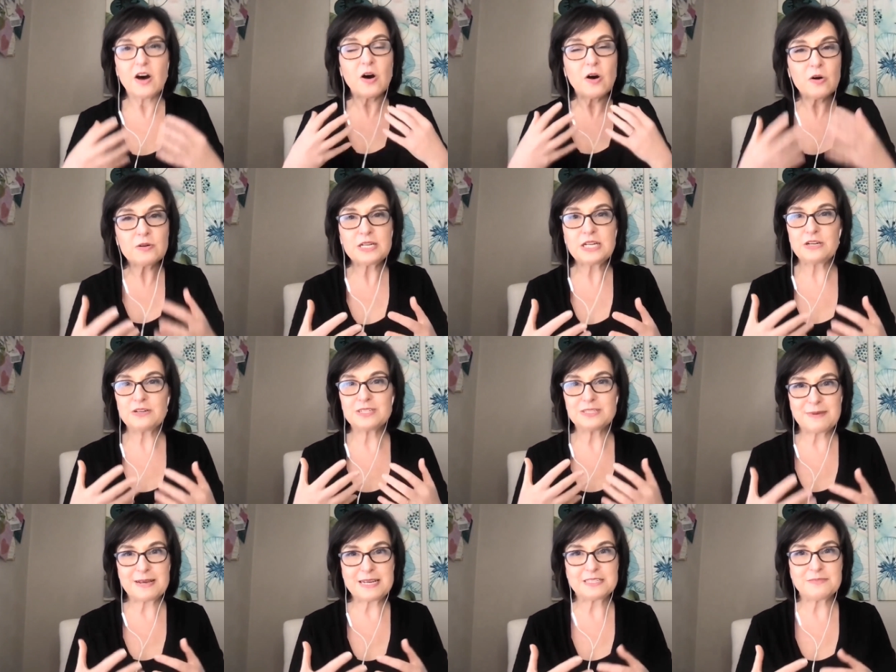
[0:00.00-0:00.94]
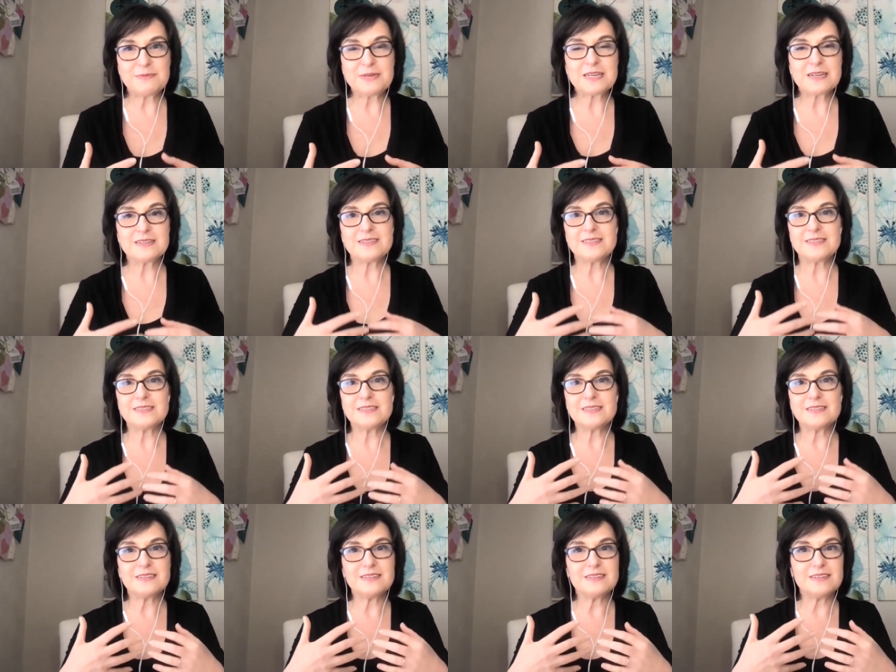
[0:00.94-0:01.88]
Owning your space
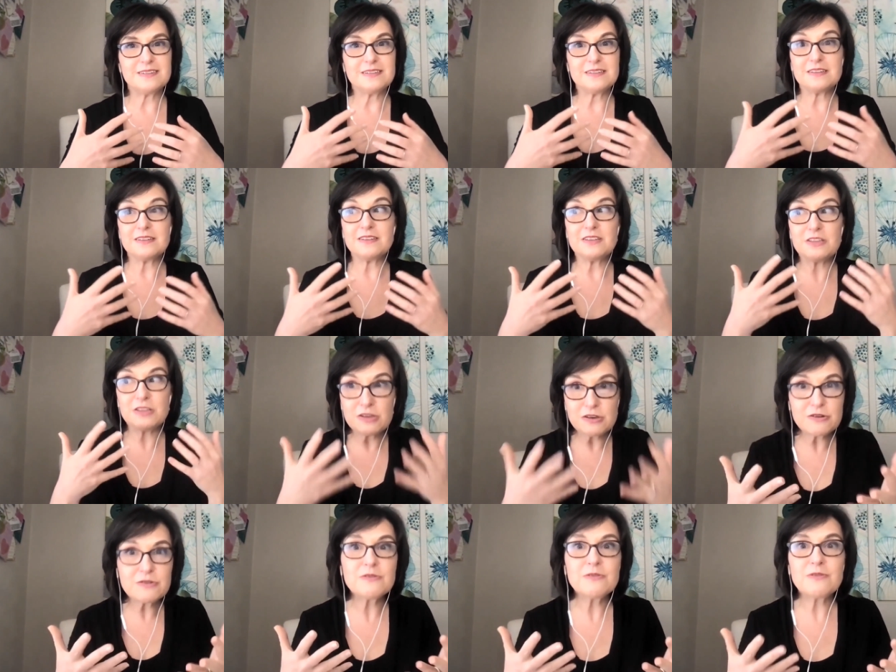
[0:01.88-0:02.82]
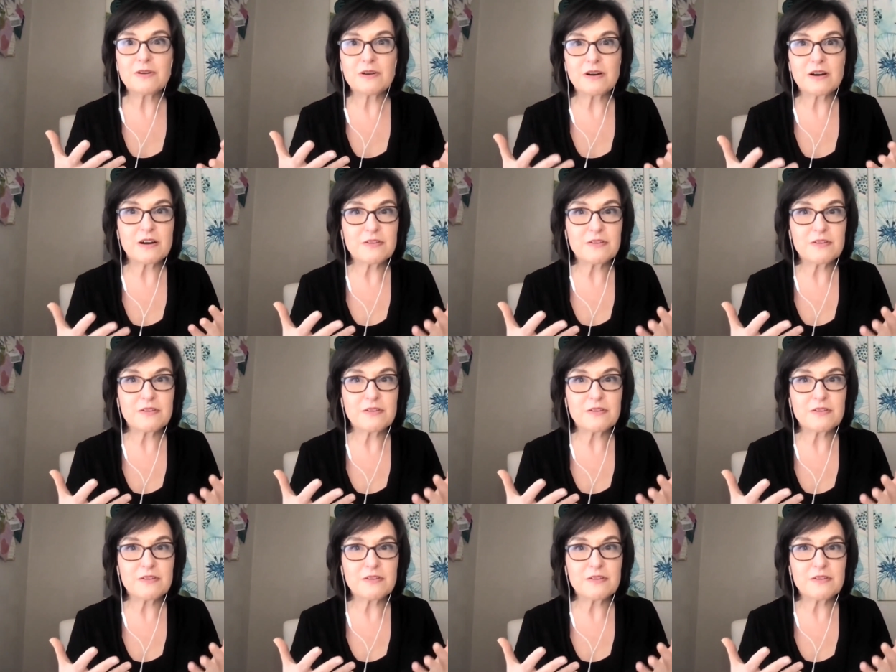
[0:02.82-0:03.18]
because you